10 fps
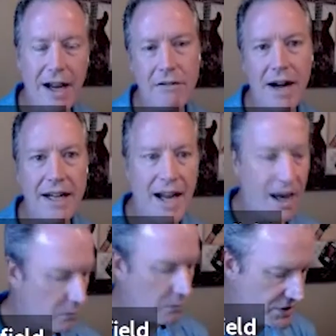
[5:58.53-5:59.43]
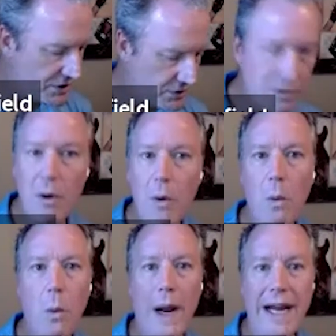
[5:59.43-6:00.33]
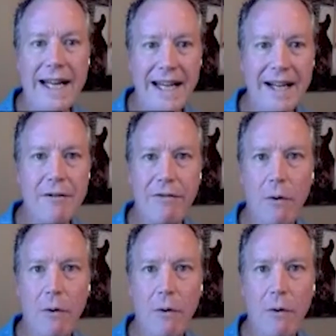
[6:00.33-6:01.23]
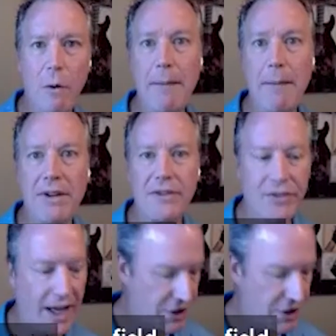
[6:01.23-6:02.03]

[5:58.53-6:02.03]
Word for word: And right now we're just waiting for Apple to say you're